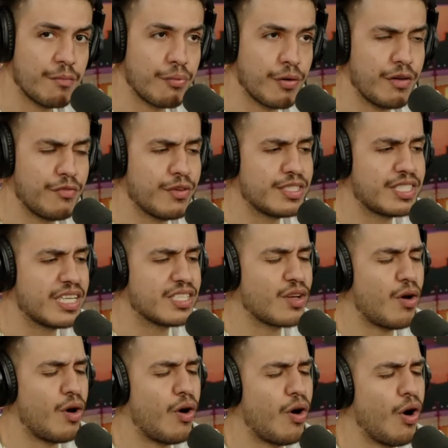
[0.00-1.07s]
Privilege has
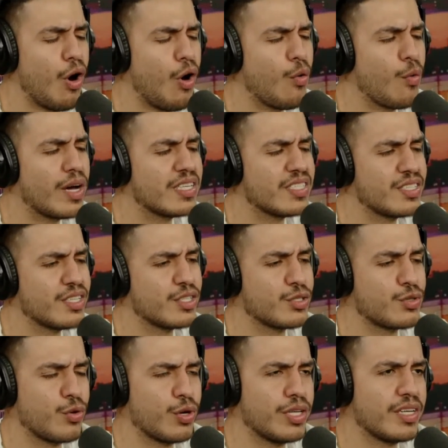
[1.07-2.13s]
always
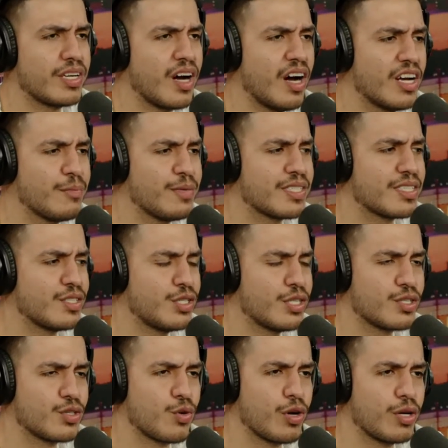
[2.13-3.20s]
destroyed economies and
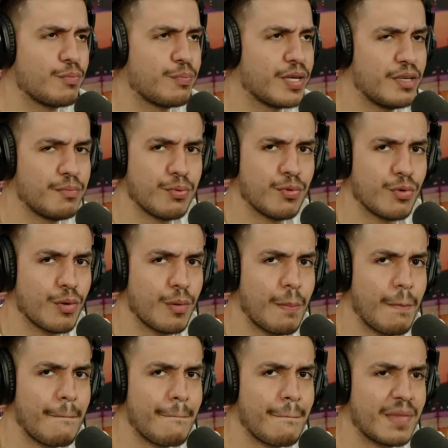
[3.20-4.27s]
destroyed people.
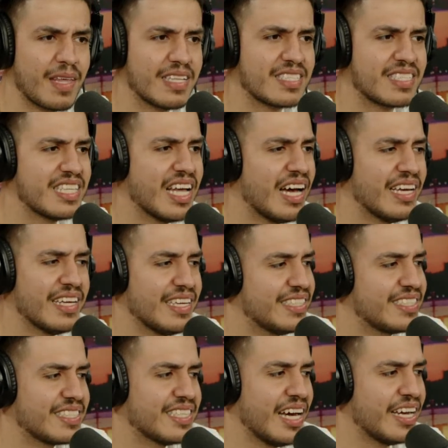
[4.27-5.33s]
It's not
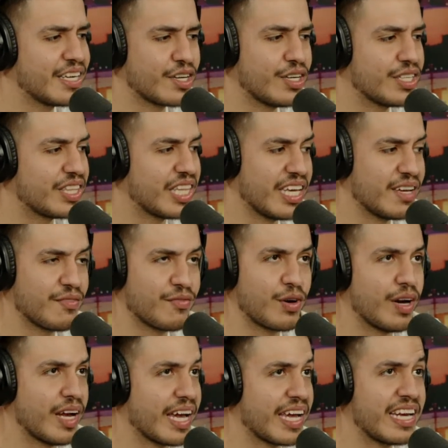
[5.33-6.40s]
a good thing
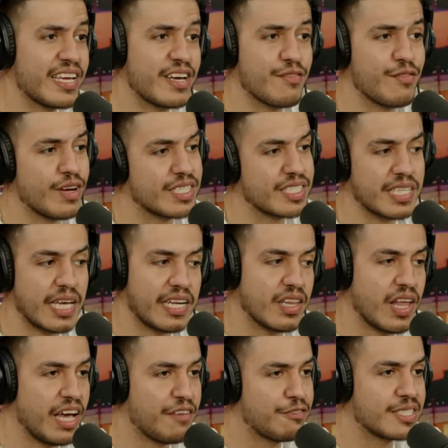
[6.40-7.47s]
for any of us that
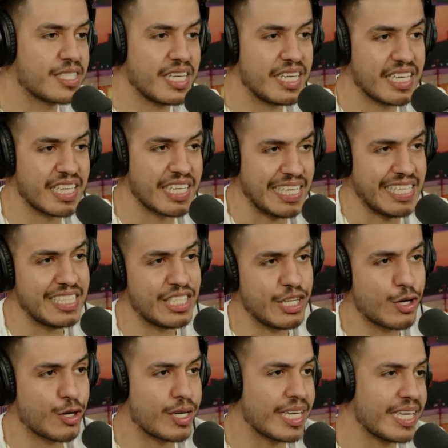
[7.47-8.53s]
life is getting
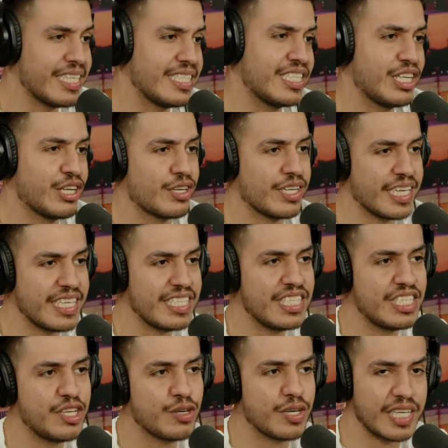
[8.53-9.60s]
easier and easier and
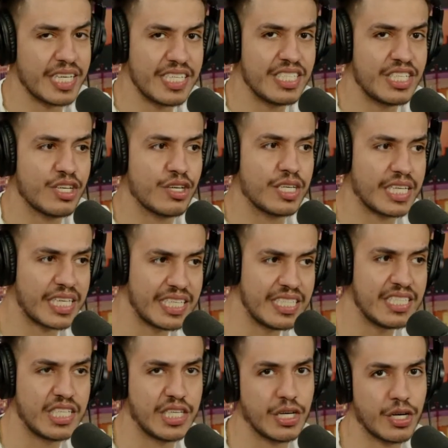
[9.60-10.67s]
easier and easier and
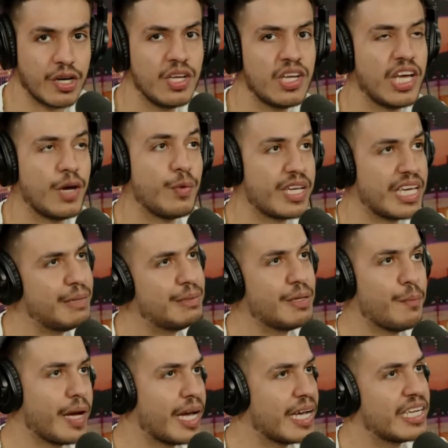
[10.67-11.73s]
easier, and we keep
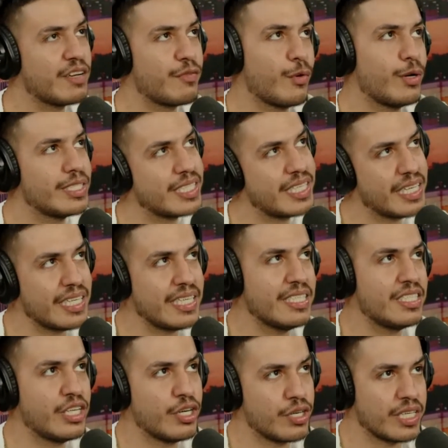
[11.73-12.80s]
demanding for it to get
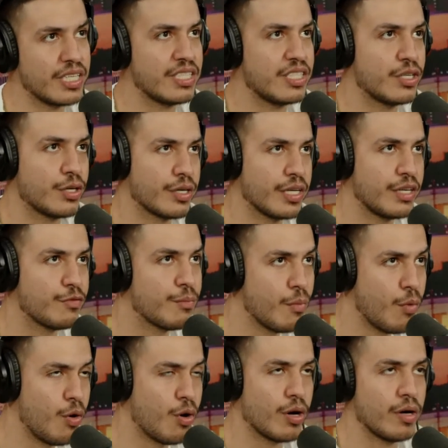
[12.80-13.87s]
easier and easier even
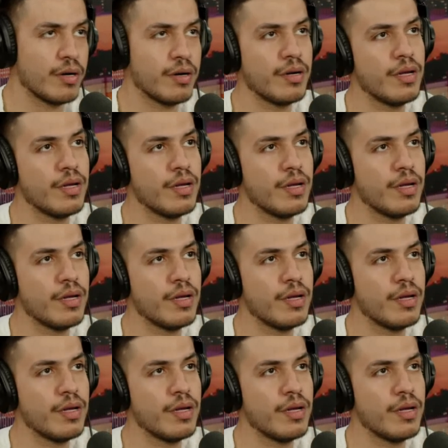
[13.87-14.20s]
more.